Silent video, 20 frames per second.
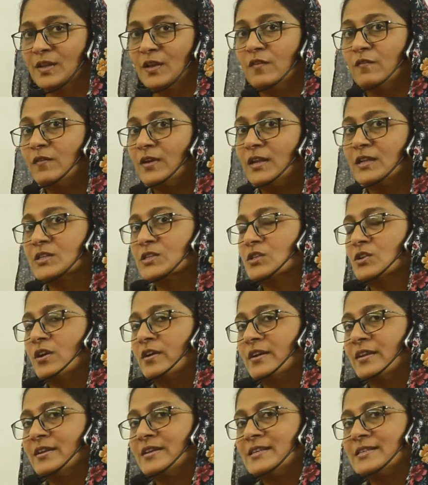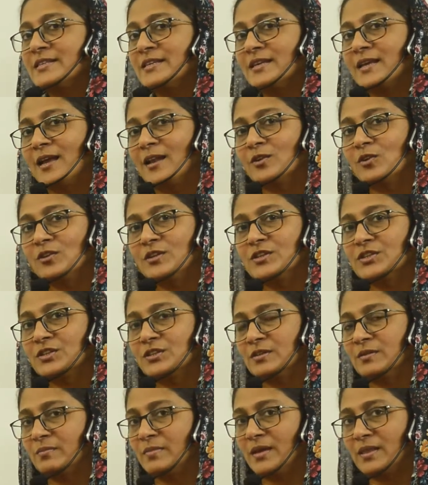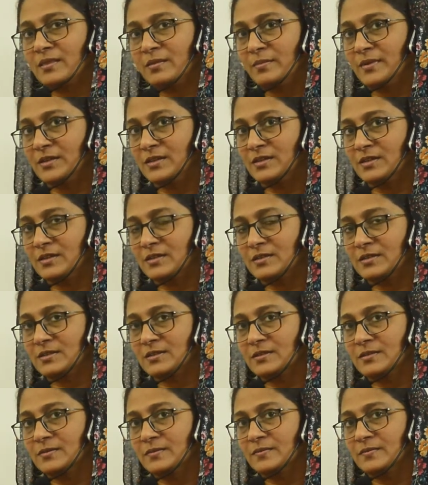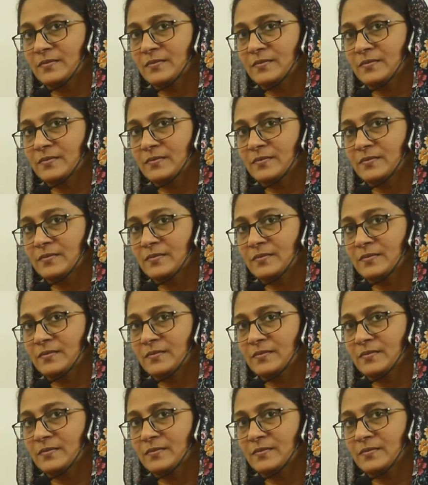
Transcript: Well, it's not an easy calculation in mathematics.